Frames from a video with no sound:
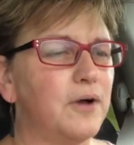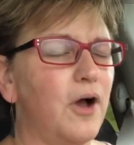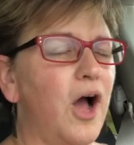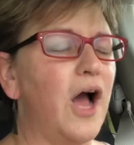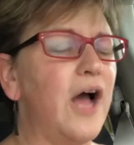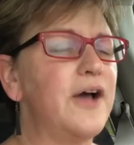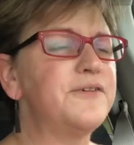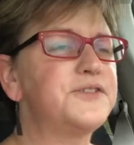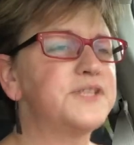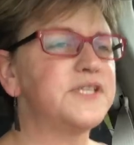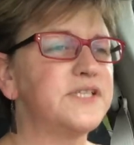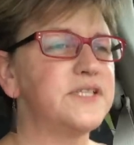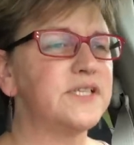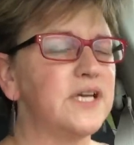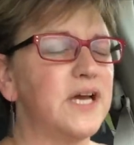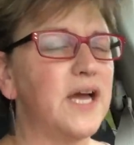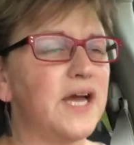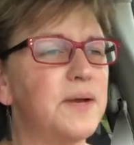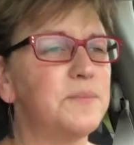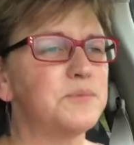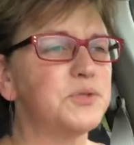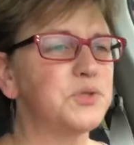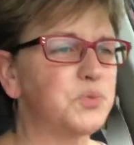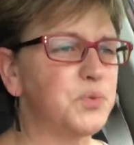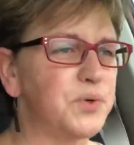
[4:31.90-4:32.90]

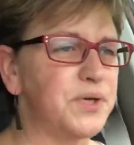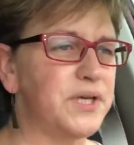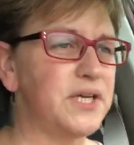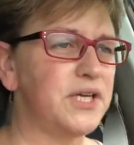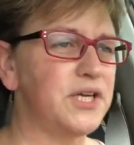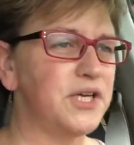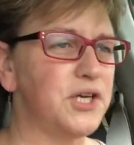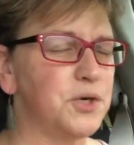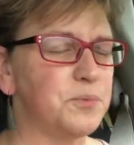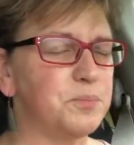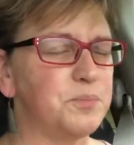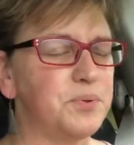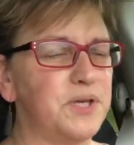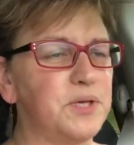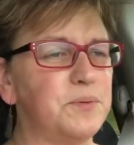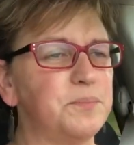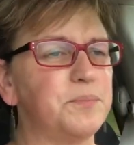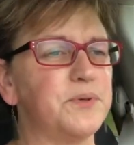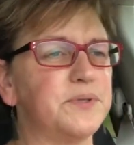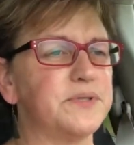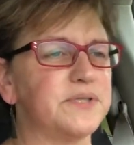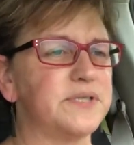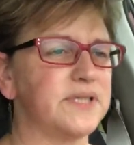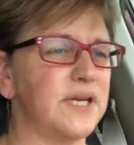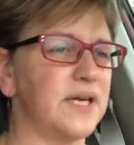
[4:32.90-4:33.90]
Oftentimes we hear
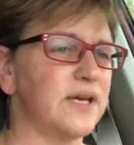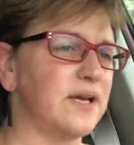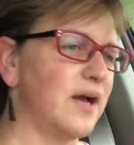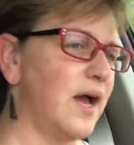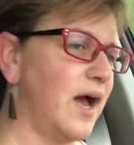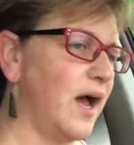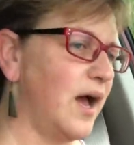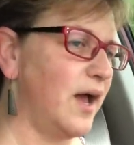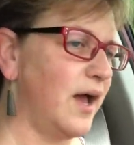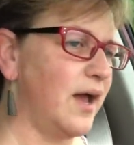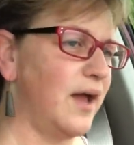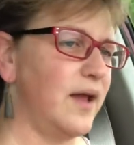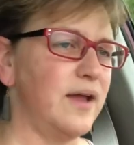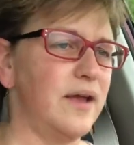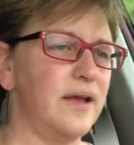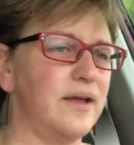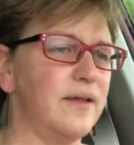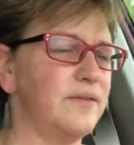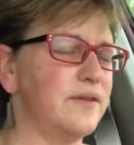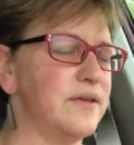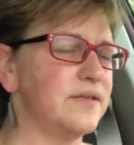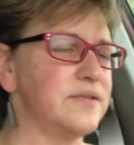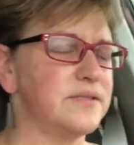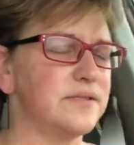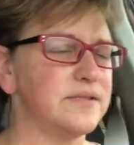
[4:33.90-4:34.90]
people say, I
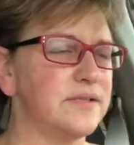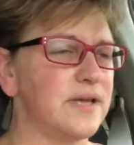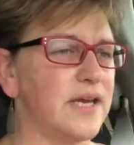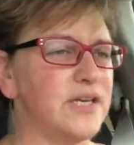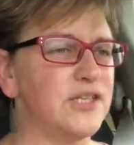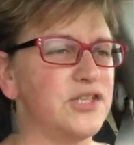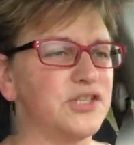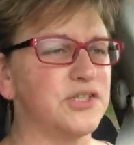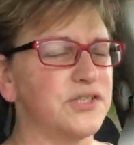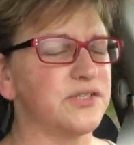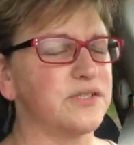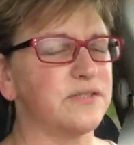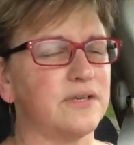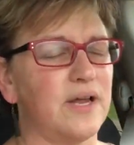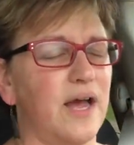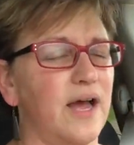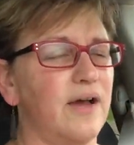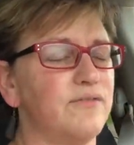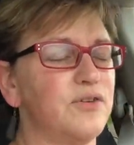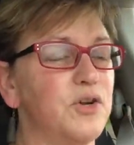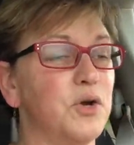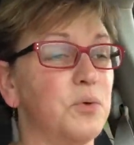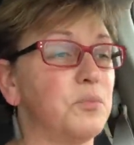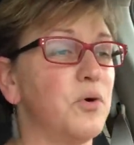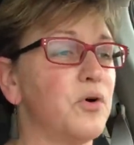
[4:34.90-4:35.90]
just
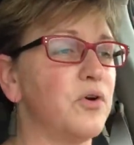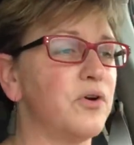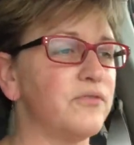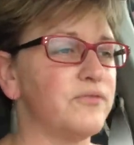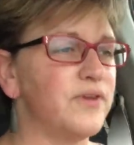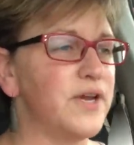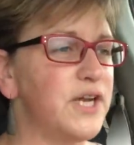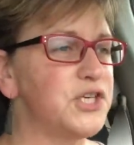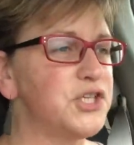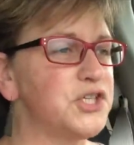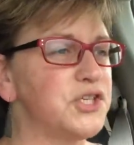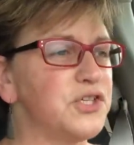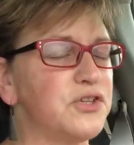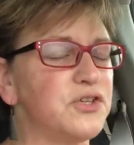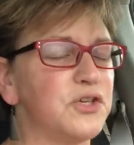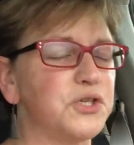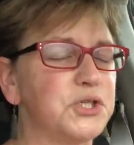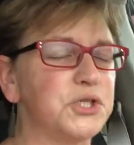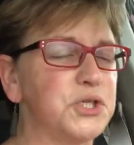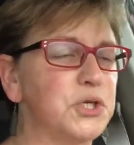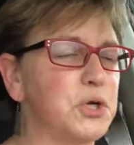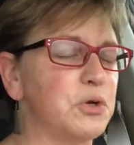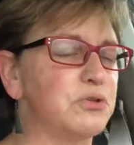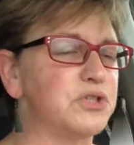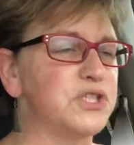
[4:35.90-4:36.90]
have no motivation,
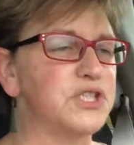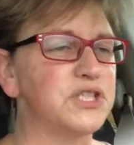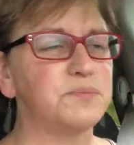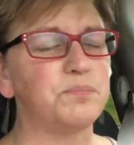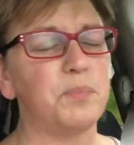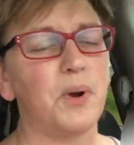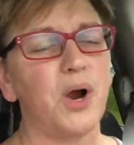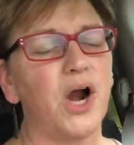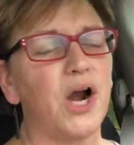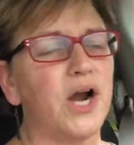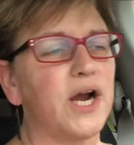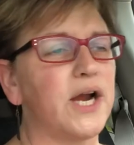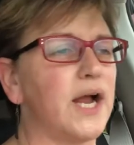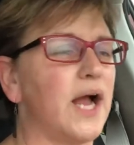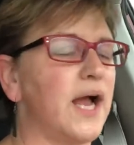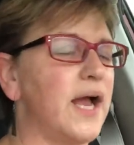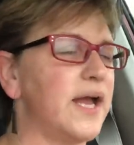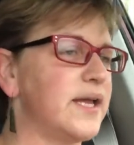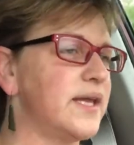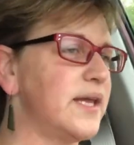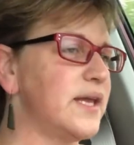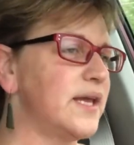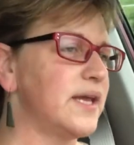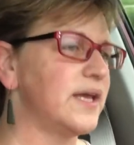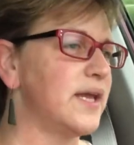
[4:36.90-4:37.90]
there's no spark,
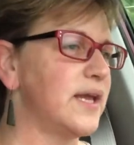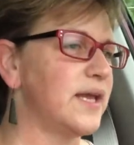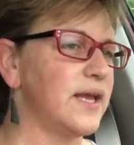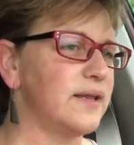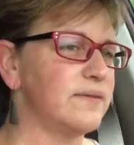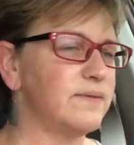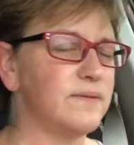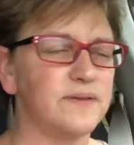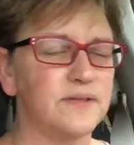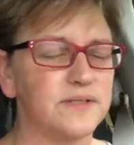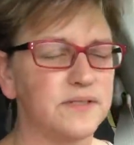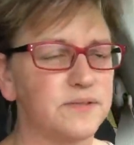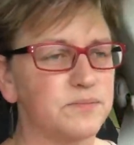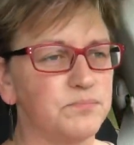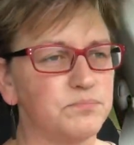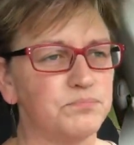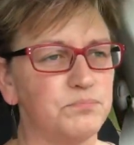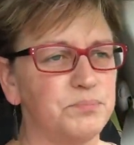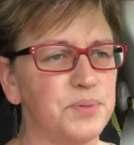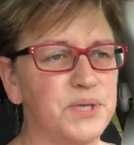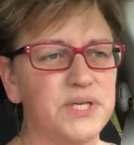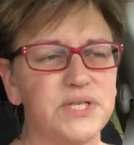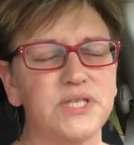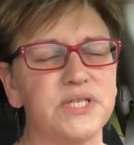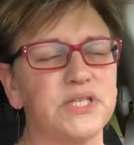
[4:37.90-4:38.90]
I can't get this
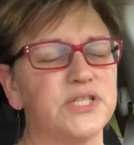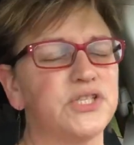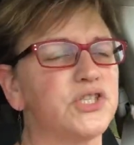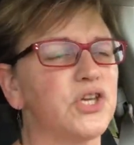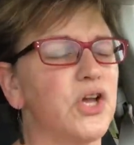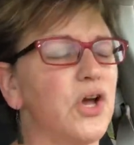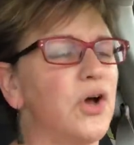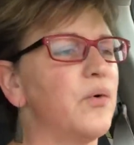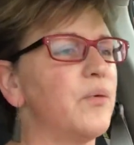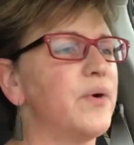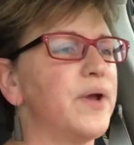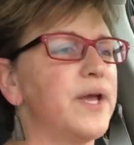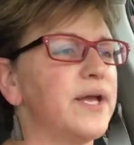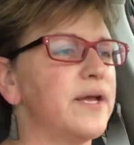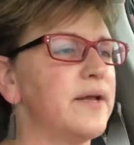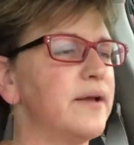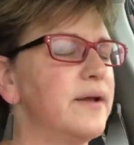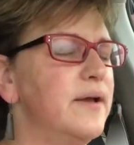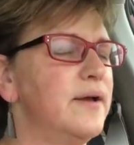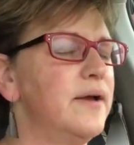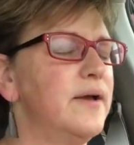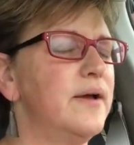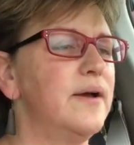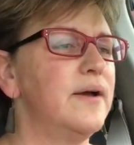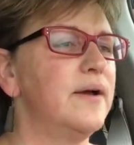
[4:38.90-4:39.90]
business going,
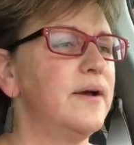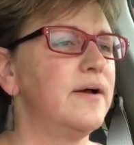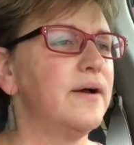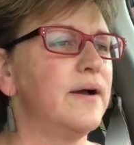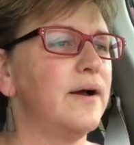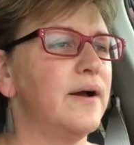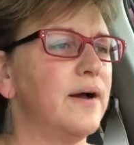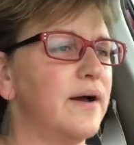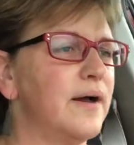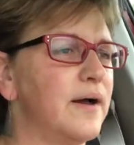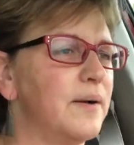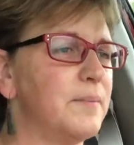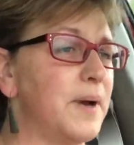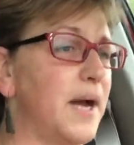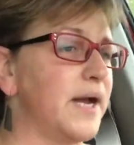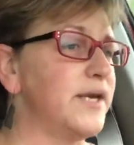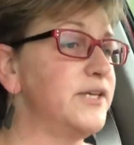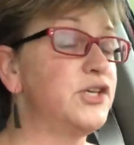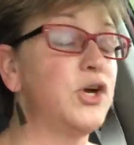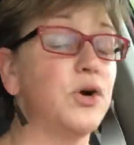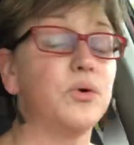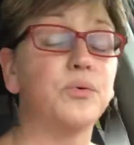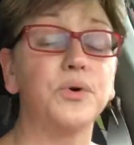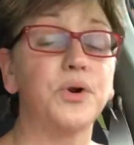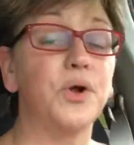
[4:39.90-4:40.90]
I
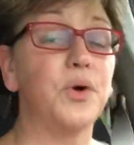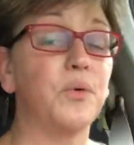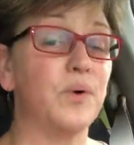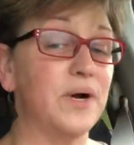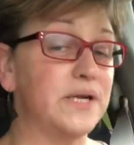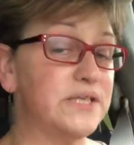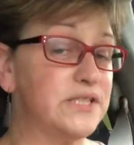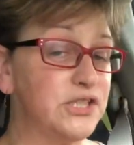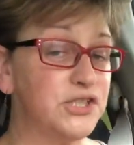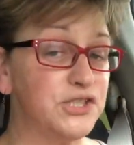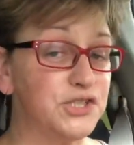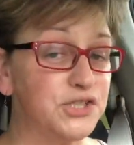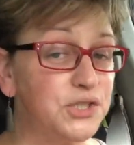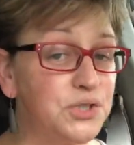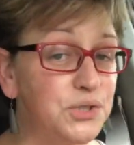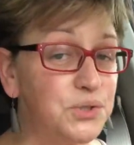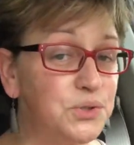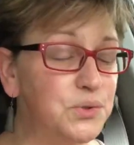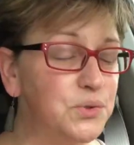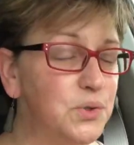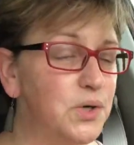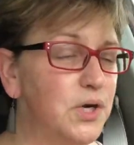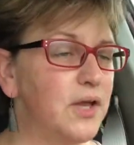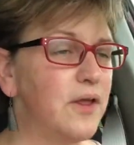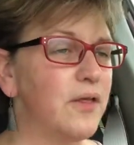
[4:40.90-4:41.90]
don't know what to
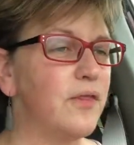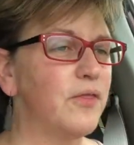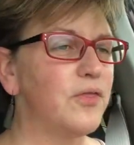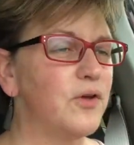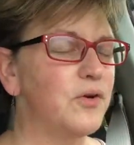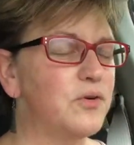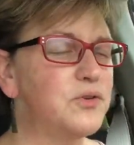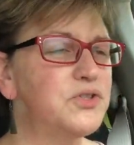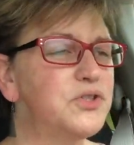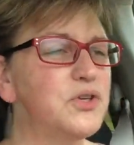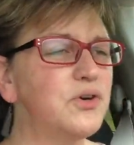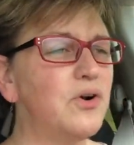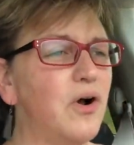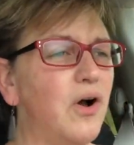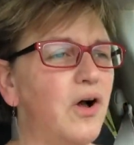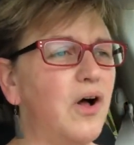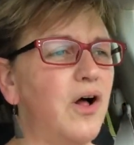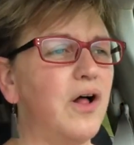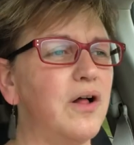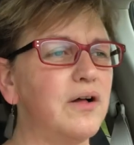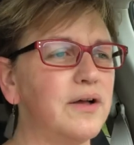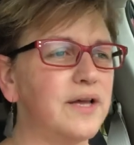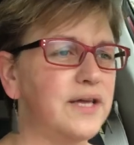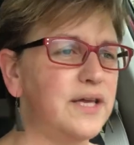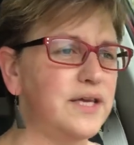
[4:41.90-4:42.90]
do. Those are
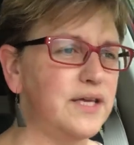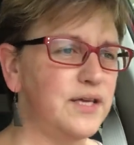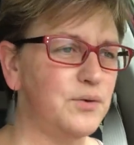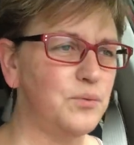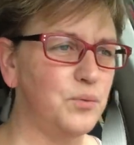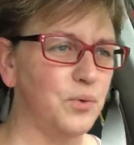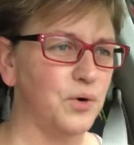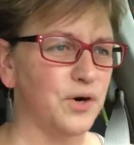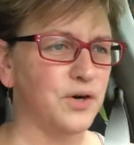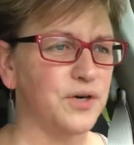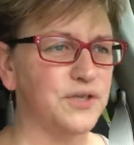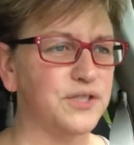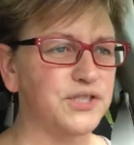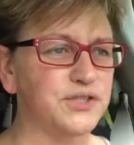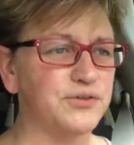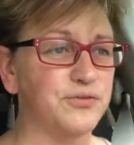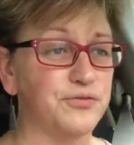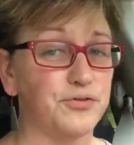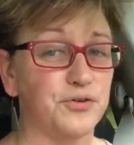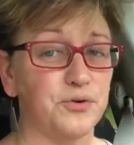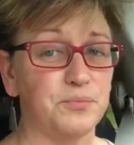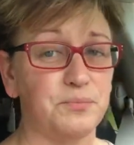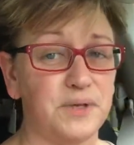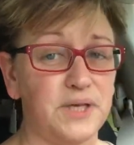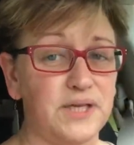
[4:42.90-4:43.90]
all key words
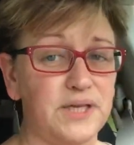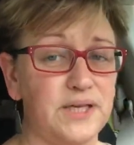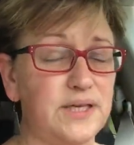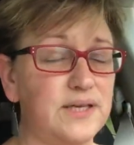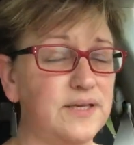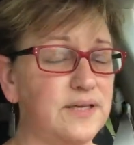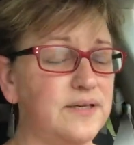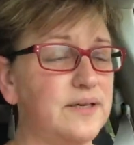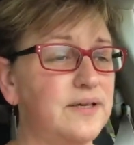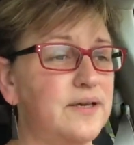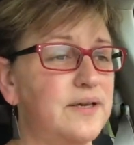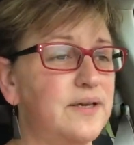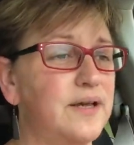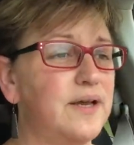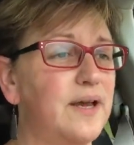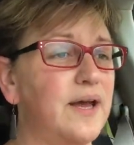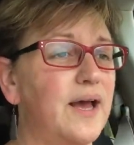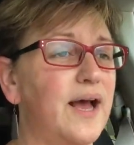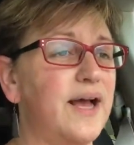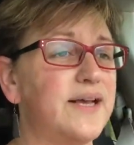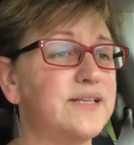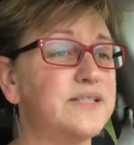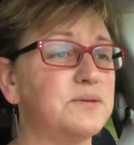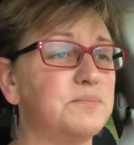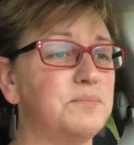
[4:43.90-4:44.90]
for me
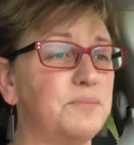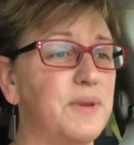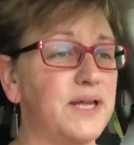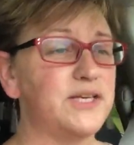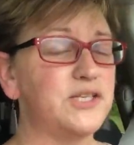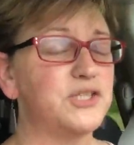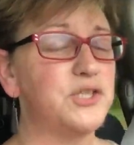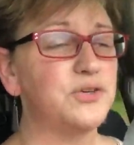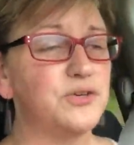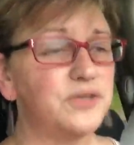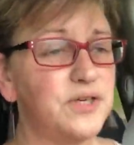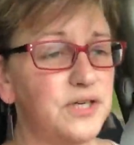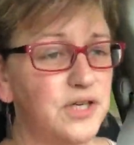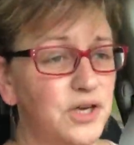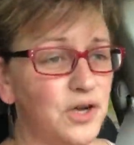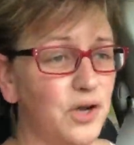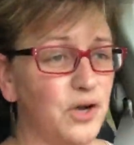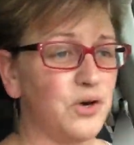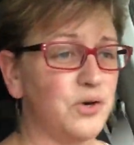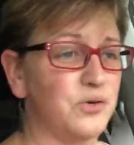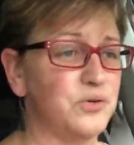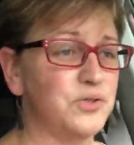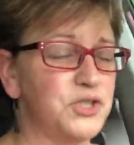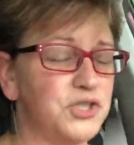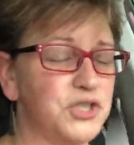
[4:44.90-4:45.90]
as a mentor and a
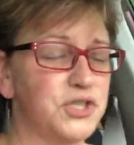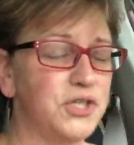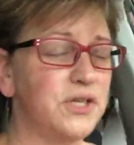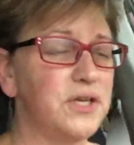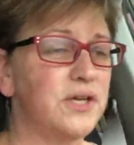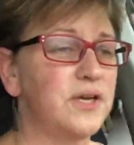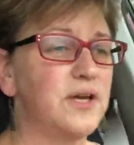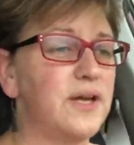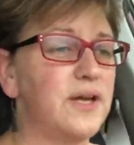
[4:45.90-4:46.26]
coach